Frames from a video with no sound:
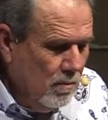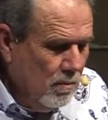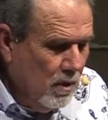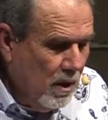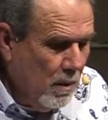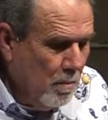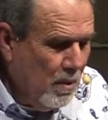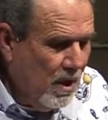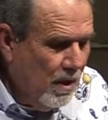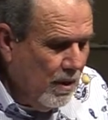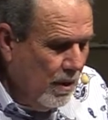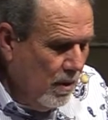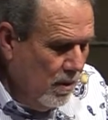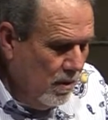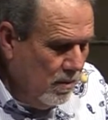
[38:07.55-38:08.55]
and
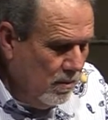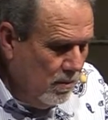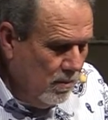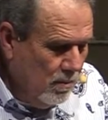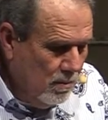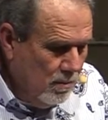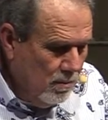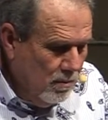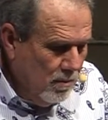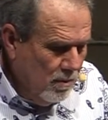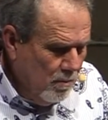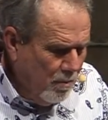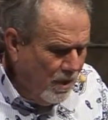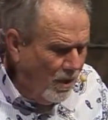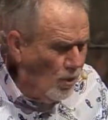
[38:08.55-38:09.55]
Peter.
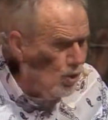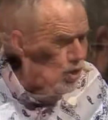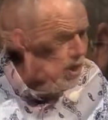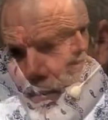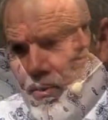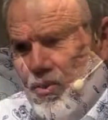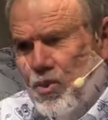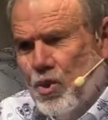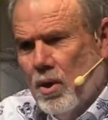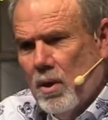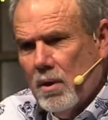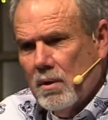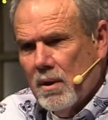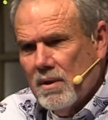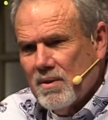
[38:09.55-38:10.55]
Peter, James, and
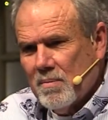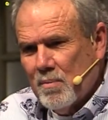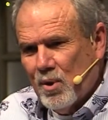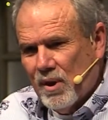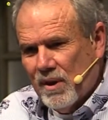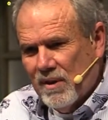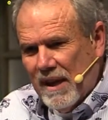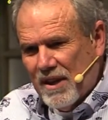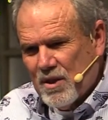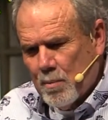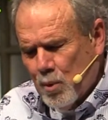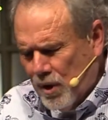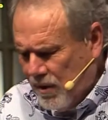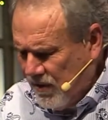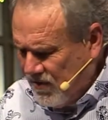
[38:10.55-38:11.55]
John. That's pretty. That's a
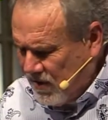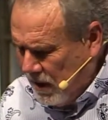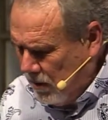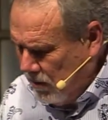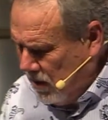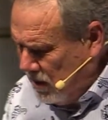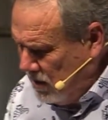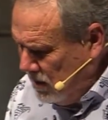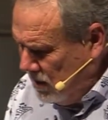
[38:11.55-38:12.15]
pretty good sound, right?